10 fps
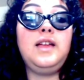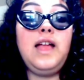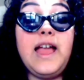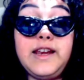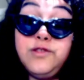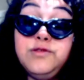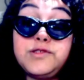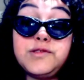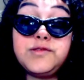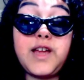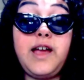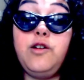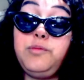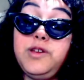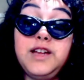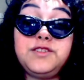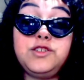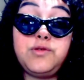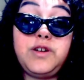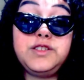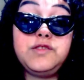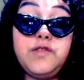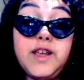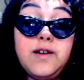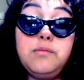Any hoozles, I hope you guys enjoyed this video.